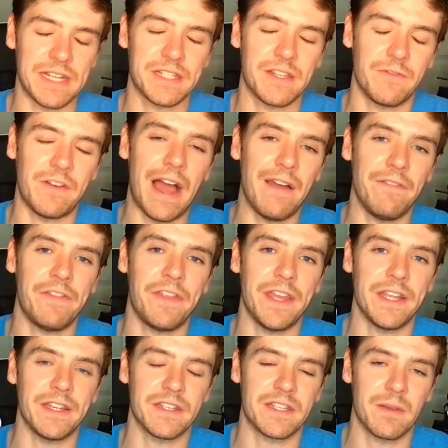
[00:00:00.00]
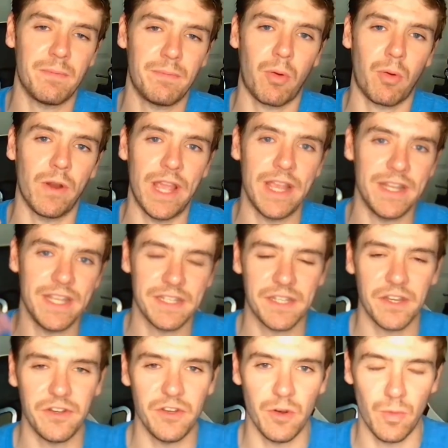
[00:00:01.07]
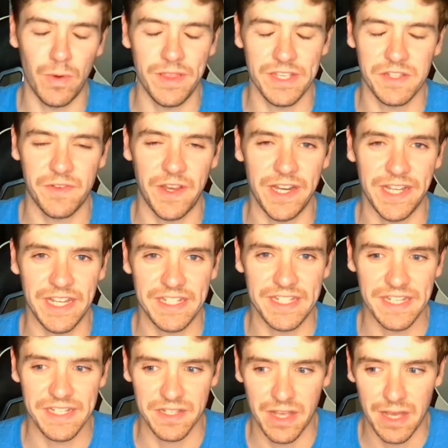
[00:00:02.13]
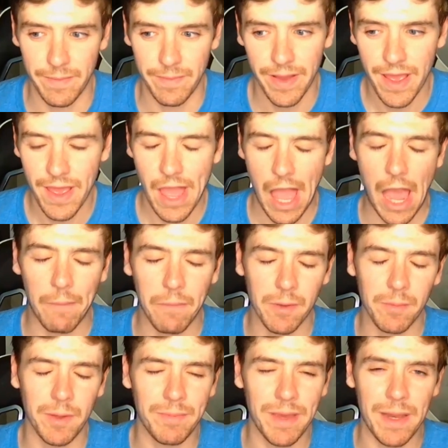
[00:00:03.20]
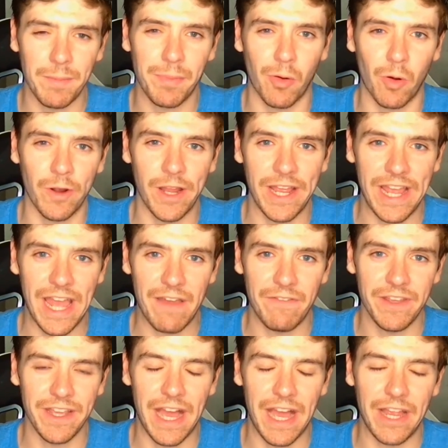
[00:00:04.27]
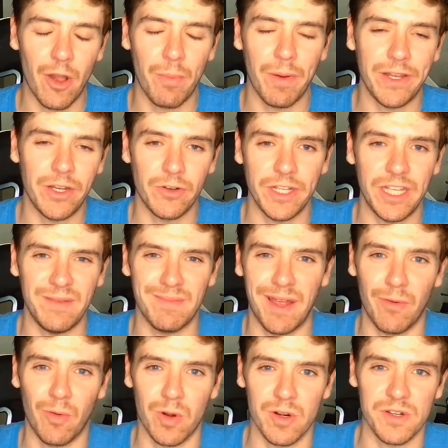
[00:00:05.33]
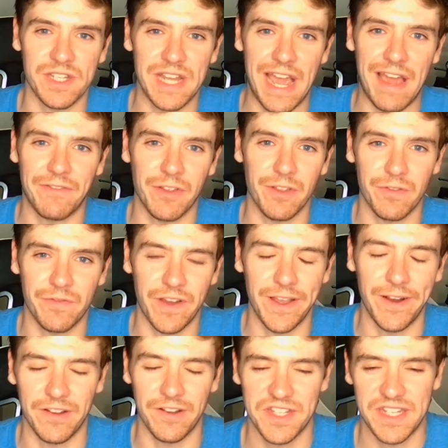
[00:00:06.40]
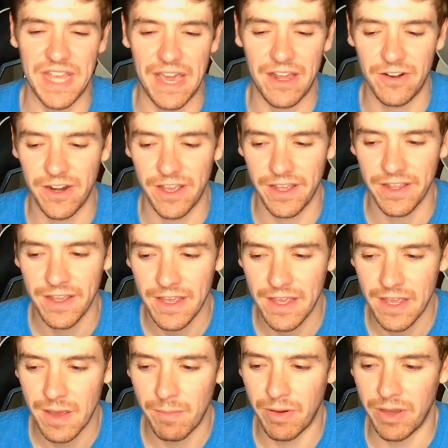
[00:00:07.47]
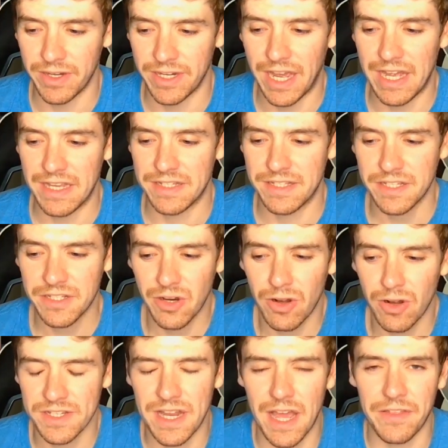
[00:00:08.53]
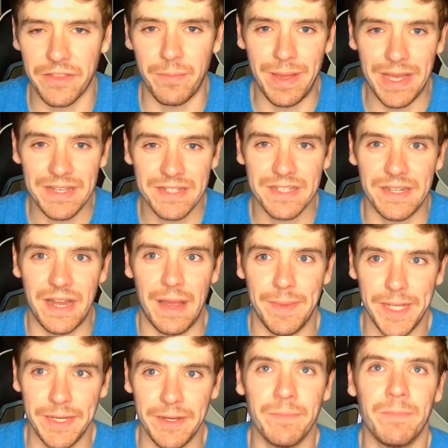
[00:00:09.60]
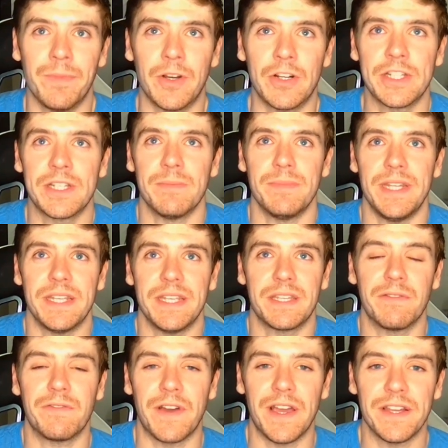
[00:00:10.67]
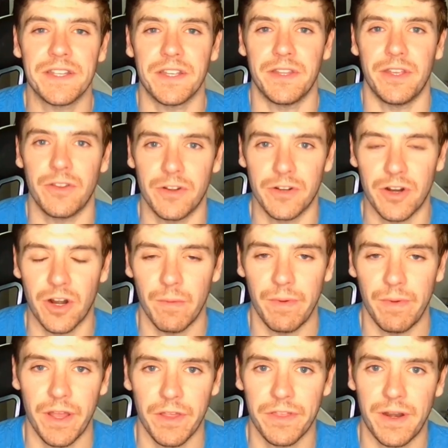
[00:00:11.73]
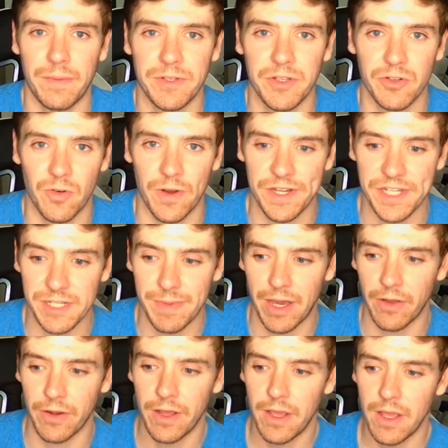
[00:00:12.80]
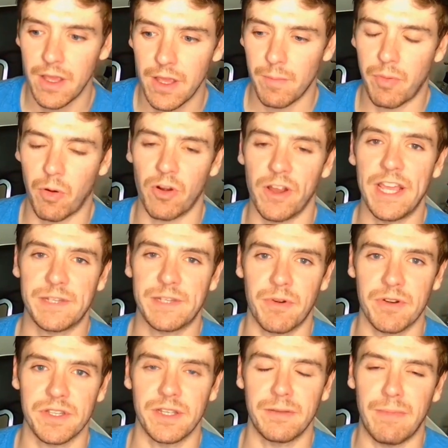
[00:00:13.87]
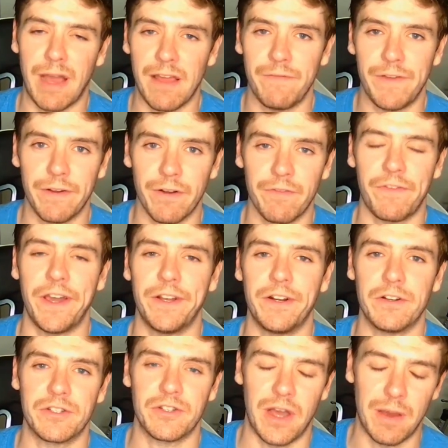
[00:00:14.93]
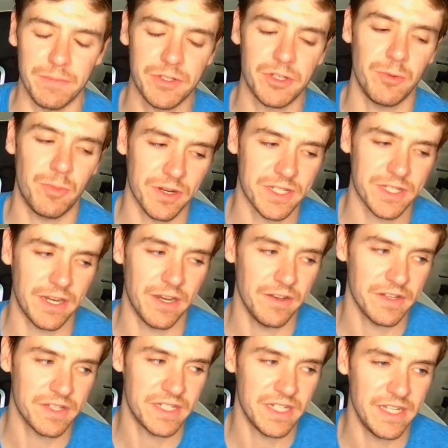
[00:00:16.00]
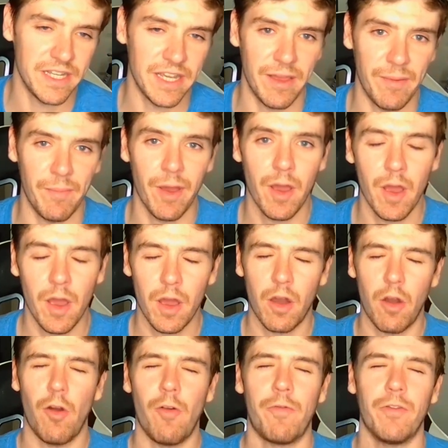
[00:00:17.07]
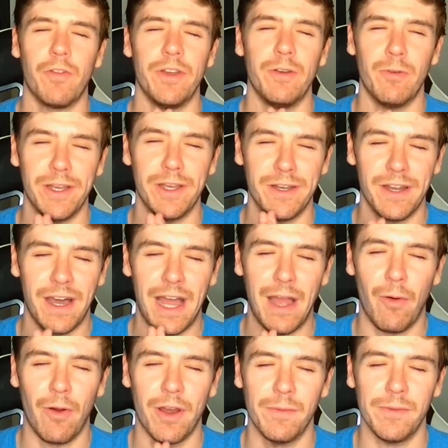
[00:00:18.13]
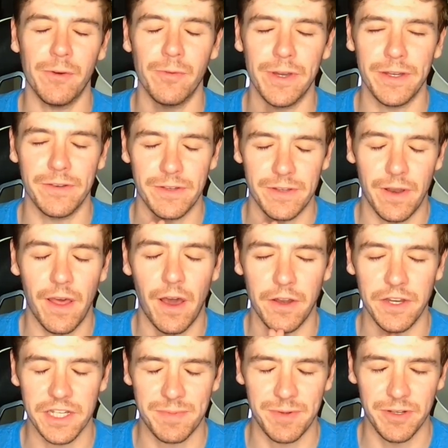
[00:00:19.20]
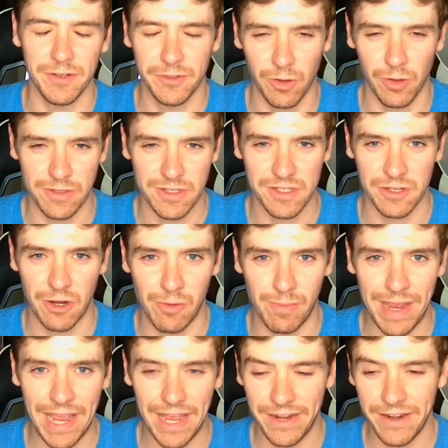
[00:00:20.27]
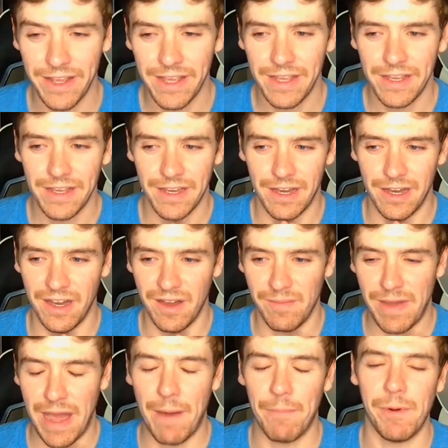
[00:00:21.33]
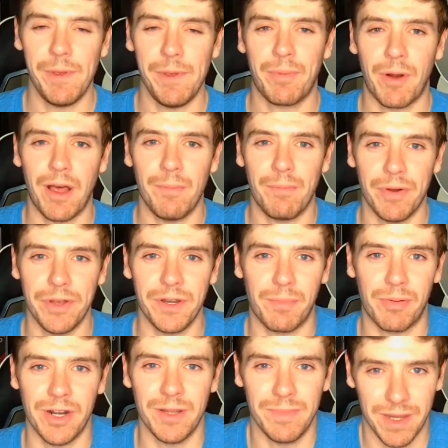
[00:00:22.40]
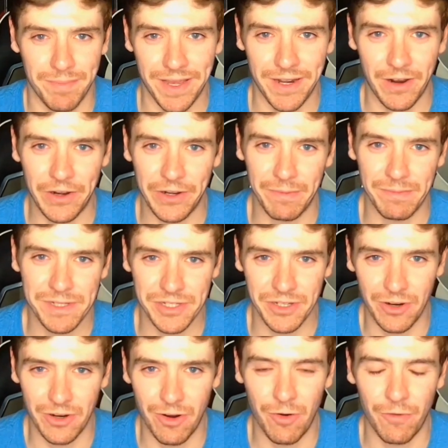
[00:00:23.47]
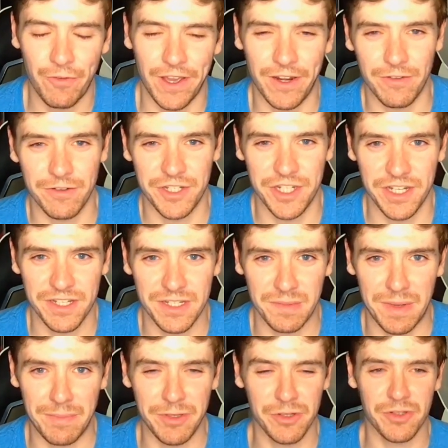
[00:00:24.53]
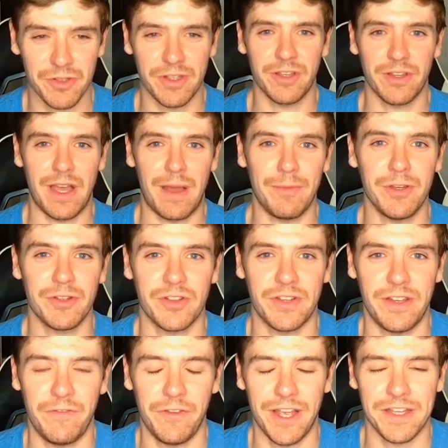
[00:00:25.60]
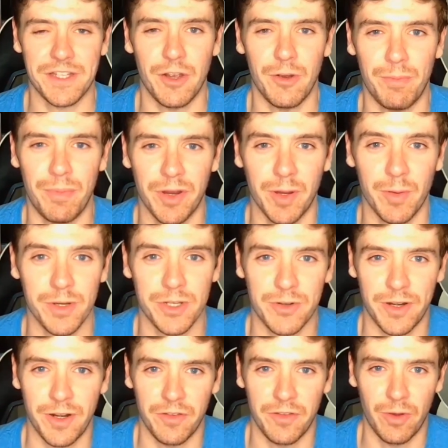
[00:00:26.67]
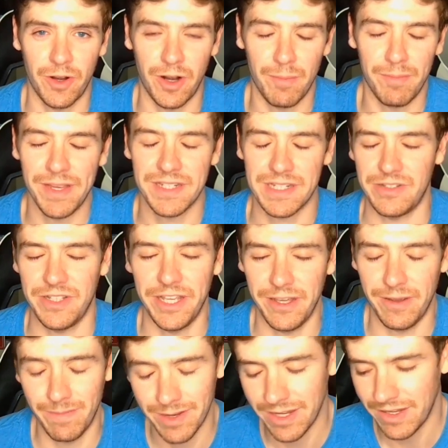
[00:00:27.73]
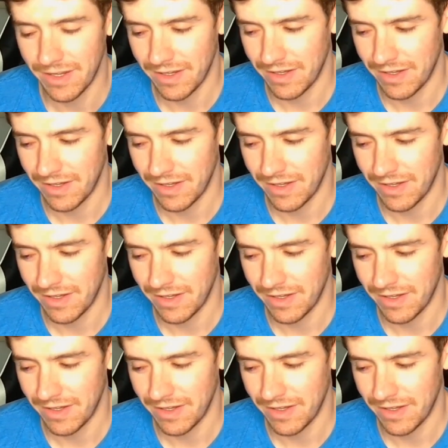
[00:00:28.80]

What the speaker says: That's the 5 things Poirier needs to do to win this fight against Islam. I'm going to be betting Poirier heavy. I hope I don't eat my words after the fight on Saturday. But guys, this card is not the best. I mean, there's some decent fights on the undercard, but nothing I'm too crazy about. Poirier is personally my favorite fighter, so I'm super excited to see him hopefully win. I want him to win undisputed gold so bad. I'm going to be probably putting a pretty big bet on him, so hopefully I don't jinx him. I'm usually, if you guys know Book It with Trent on Twitter, I'm basically him.